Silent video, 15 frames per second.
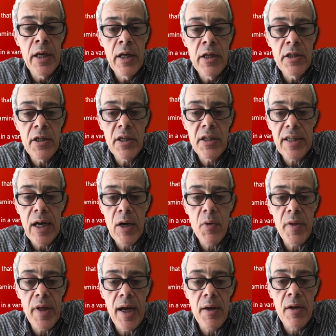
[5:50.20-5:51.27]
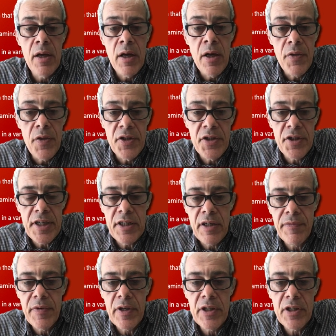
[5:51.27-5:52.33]
Turns out that the
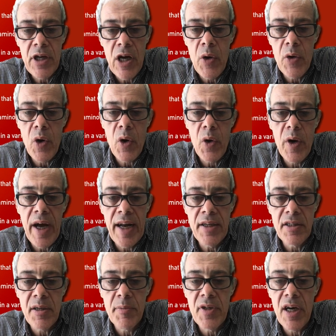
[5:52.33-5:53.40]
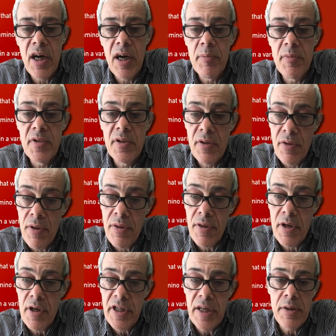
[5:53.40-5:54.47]
61st codon and sometimes the
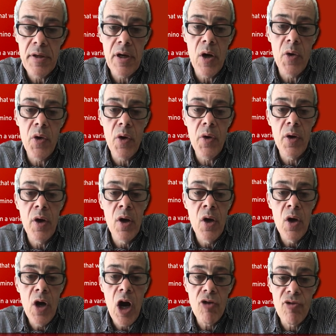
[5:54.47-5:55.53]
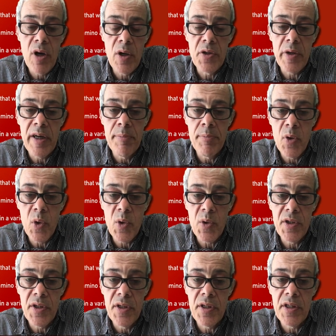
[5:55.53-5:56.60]
13th codon are also
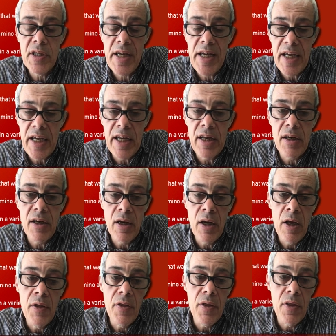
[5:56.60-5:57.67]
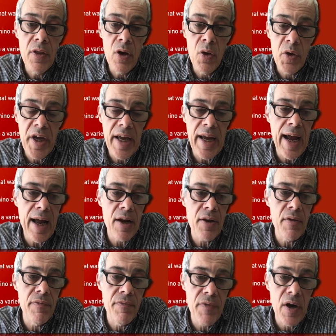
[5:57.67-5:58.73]
important in looking at the
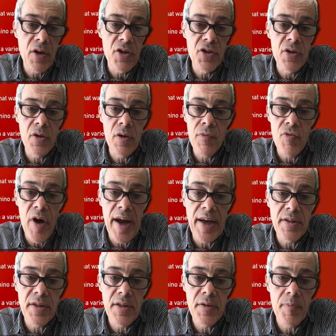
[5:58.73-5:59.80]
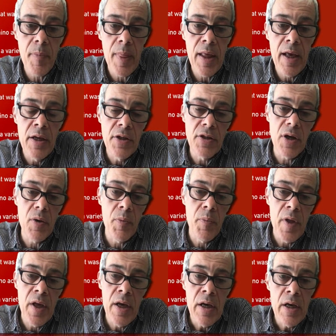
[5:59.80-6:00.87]
function of RAS. So
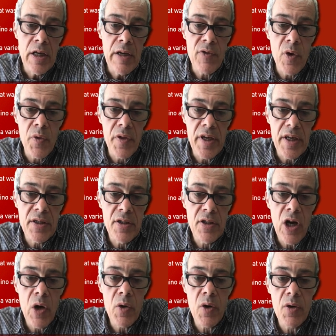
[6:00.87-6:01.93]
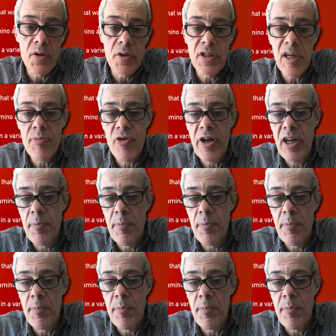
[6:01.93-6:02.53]
you've got these codons separated